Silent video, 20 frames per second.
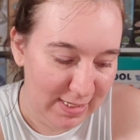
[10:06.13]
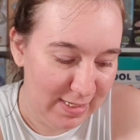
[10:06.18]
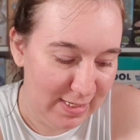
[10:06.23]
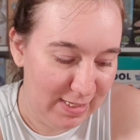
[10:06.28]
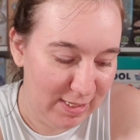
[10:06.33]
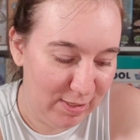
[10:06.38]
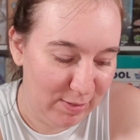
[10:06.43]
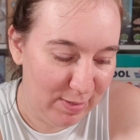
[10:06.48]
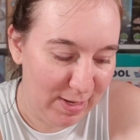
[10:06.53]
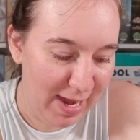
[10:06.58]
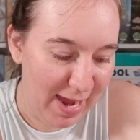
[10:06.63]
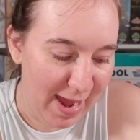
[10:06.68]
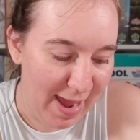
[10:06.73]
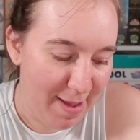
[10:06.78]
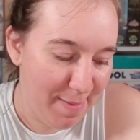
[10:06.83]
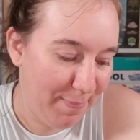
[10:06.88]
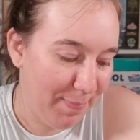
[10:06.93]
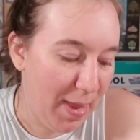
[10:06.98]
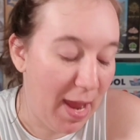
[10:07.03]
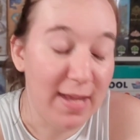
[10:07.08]
So
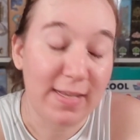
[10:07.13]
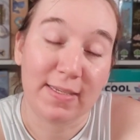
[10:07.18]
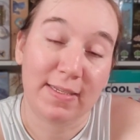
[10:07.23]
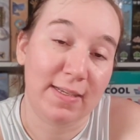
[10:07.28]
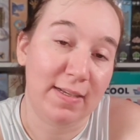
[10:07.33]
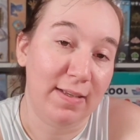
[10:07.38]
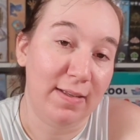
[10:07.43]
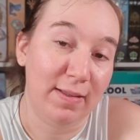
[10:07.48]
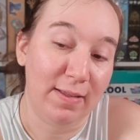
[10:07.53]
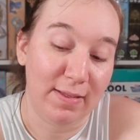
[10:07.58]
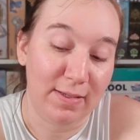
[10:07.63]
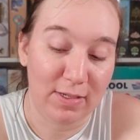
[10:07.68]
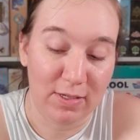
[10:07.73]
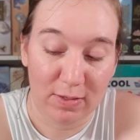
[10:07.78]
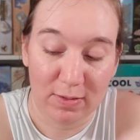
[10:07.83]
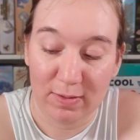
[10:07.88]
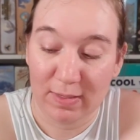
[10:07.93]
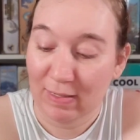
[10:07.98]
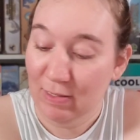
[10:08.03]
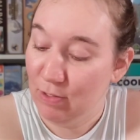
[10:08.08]
yeah, I still
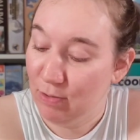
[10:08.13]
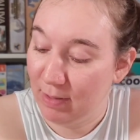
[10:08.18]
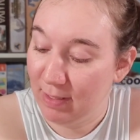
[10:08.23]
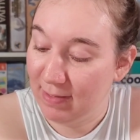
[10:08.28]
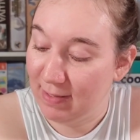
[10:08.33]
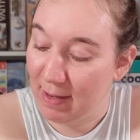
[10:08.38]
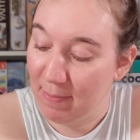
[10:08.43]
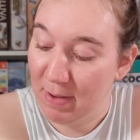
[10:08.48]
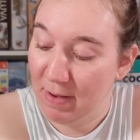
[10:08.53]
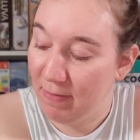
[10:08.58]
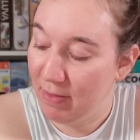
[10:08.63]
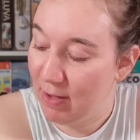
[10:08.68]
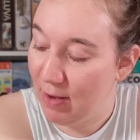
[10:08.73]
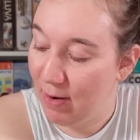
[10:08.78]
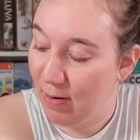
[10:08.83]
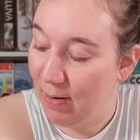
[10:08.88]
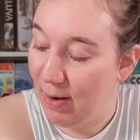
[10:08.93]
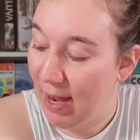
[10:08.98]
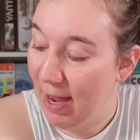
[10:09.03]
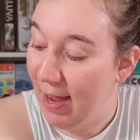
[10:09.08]
do enjoy this game, even
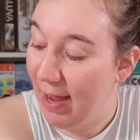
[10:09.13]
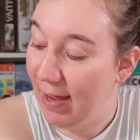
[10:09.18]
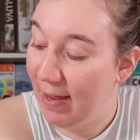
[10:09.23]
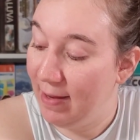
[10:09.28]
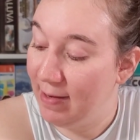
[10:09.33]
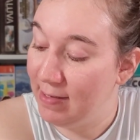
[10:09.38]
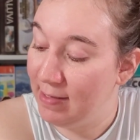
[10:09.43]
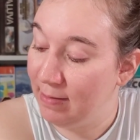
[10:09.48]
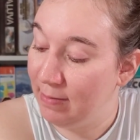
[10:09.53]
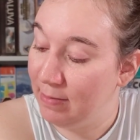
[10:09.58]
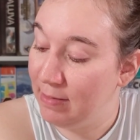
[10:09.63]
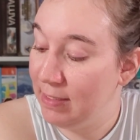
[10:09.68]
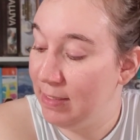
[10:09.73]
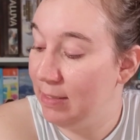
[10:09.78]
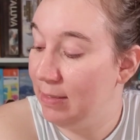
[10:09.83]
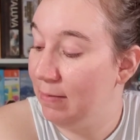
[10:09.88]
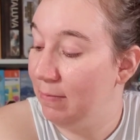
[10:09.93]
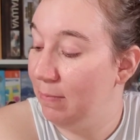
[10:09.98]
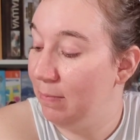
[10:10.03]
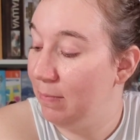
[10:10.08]
though I
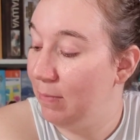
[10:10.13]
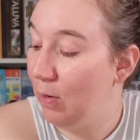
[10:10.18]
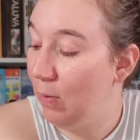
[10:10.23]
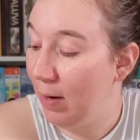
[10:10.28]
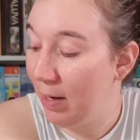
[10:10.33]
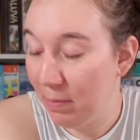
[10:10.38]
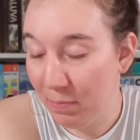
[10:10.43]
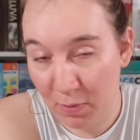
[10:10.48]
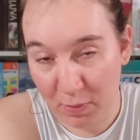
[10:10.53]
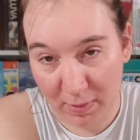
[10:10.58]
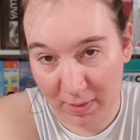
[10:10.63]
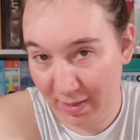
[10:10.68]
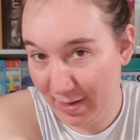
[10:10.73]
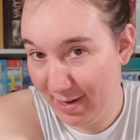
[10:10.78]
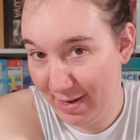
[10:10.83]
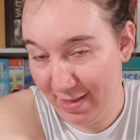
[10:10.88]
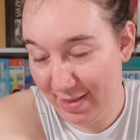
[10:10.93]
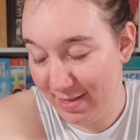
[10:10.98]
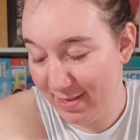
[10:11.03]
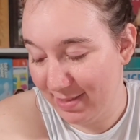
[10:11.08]
did quite
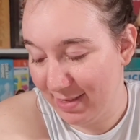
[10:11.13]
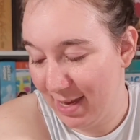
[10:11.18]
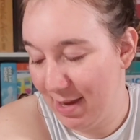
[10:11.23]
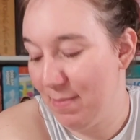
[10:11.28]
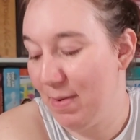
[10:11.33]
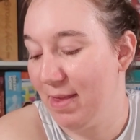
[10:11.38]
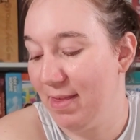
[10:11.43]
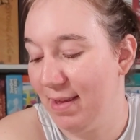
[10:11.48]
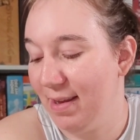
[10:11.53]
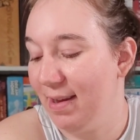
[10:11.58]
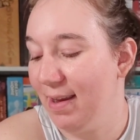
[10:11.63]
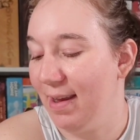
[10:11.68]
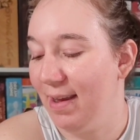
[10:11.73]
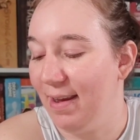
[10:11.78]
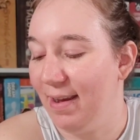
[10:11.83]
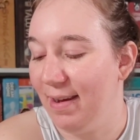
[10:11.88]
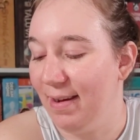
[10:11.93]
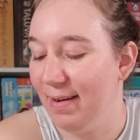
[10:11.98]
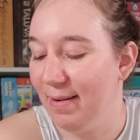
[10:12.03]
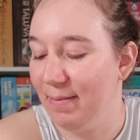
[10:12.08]
poorly in this game. I think
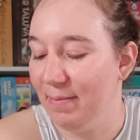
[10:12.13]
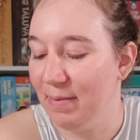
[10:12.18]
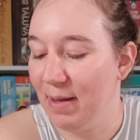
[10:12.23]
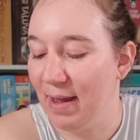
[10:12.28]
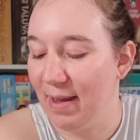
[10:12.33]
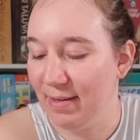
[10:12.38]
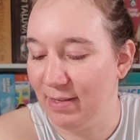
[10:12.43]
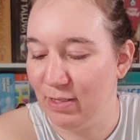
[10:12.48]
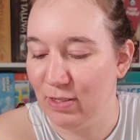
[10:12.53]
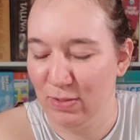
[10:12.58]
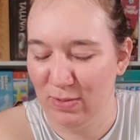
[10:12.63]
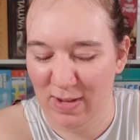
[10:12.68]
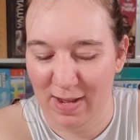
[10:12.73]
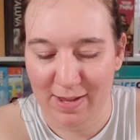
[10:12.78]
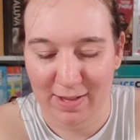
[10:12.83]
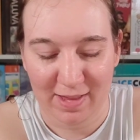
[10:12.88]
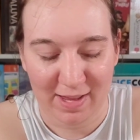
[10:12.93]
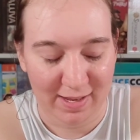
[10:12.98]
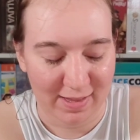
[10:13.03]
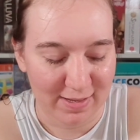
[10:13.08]

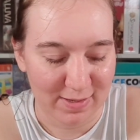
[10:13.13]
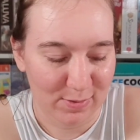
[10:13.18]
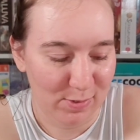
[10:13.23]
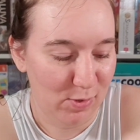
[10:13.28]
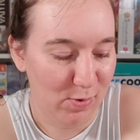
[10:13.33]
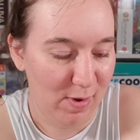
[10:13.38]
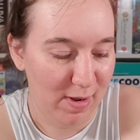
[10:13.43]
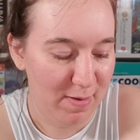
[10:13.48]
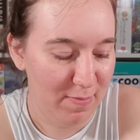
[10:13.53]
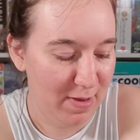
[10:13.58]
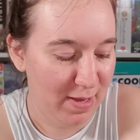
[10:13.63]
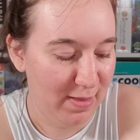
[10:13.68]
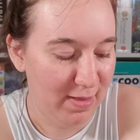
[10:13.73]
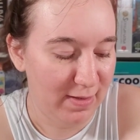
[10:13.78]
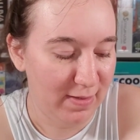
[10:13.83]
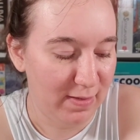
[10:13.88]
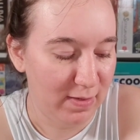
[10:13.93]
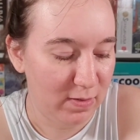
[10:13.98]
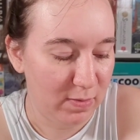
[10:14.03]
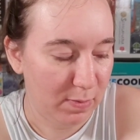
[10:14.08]
I like this one quite a
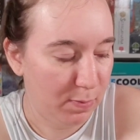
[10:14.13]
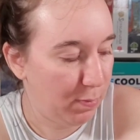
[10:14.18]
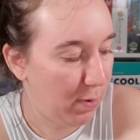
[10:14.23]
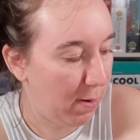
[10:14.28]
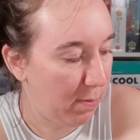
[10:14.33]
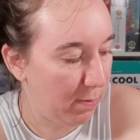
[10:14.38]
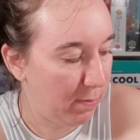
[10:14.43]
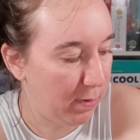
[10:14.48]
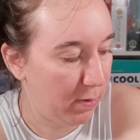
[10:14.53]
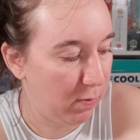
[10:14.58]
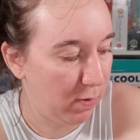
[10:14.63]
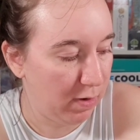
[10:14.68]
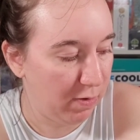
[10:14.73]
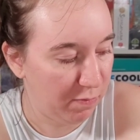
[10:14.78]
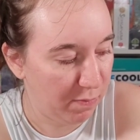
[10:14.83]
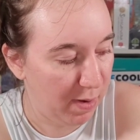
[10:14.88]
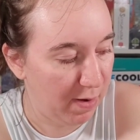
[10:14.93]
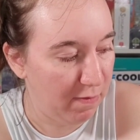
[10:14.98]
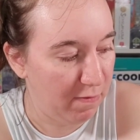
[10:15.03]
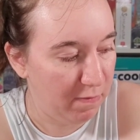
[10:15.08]
bit. This is probably one
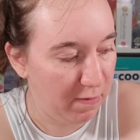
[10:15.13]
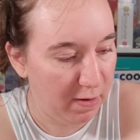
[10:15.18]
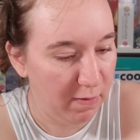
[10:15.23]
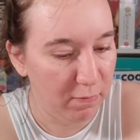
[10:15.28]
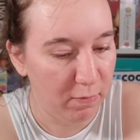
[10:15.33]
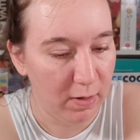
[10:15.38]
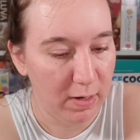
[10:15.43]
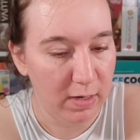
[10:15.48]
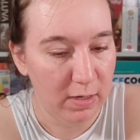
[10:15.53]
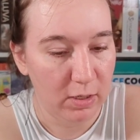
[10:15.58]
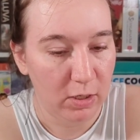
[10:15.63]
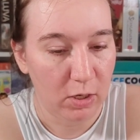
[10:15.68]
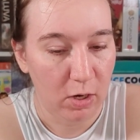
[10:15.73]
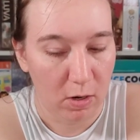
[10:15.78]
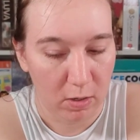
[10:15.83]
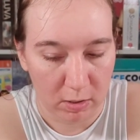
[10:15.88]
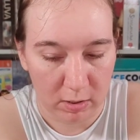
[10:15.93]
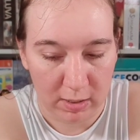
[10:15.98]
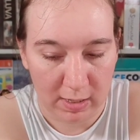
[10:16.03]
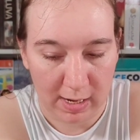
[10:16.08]
of my favorite
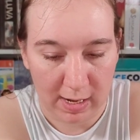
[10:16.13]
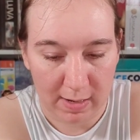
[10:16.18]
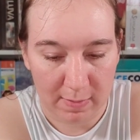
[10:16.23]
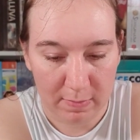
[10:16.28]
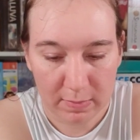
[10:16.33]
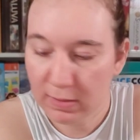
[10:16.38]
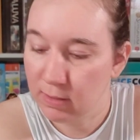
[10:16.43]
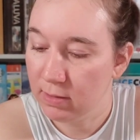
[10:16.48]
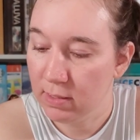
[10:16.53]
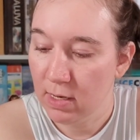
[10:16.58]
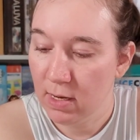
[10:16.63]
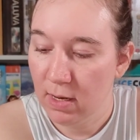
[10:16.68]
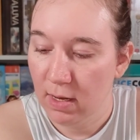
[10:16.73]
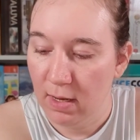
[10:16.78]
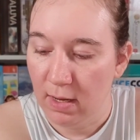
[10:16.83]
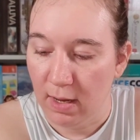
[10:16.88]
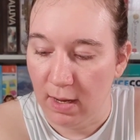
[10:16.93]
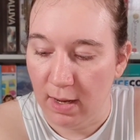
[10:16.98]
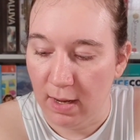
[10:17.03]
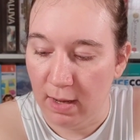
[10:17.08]
card games,
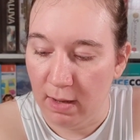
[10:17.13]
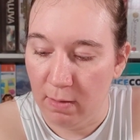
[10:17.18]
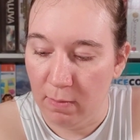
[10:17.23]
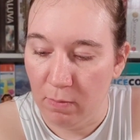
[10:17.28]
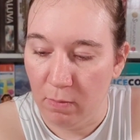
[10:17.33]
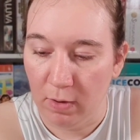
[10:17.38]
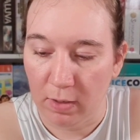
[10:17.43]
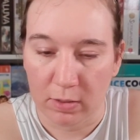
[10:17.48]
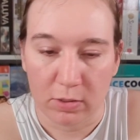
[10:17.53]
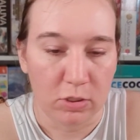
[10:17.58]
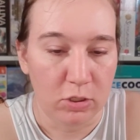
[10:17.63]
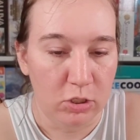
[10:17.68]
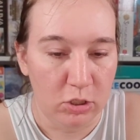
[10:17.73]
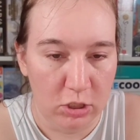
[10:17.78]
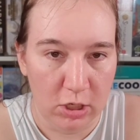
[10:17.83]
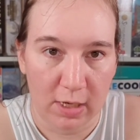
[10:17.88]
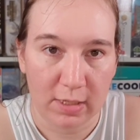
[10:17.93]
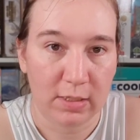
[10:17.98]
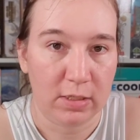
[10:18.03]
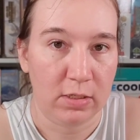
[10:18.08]
where it's
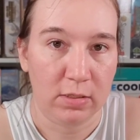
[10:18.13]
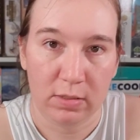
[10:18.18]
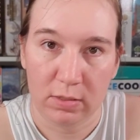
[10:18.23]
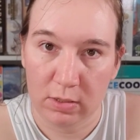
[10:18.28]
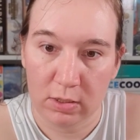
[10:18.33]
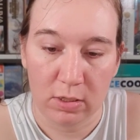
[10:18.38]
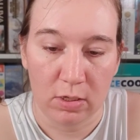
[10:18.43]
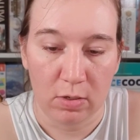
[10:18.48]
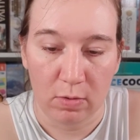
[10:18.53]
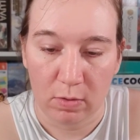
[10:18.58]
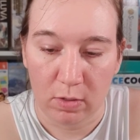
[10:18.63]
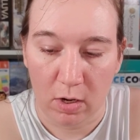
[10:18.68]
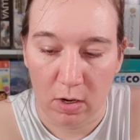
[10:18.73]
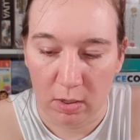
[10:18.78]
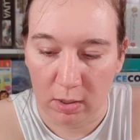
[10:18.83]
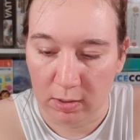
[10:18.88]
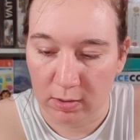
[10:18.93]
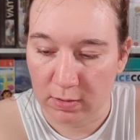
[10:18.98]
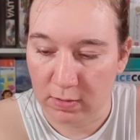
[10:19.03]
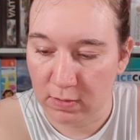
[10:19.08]
just
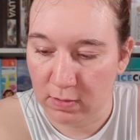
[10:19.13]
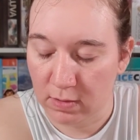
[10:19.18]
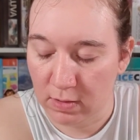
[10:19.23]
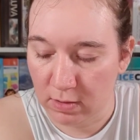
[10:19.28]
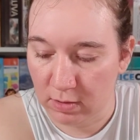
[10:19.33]
cards.